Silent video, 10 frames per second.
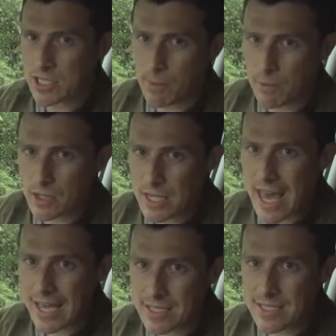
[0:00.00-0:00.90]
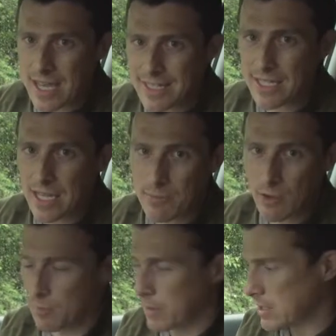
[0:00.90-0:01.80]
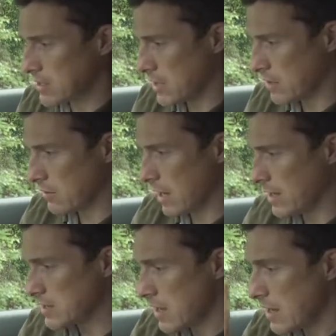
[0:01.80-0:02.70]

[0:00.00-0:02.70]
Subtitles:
to step up to the SZT model because then you get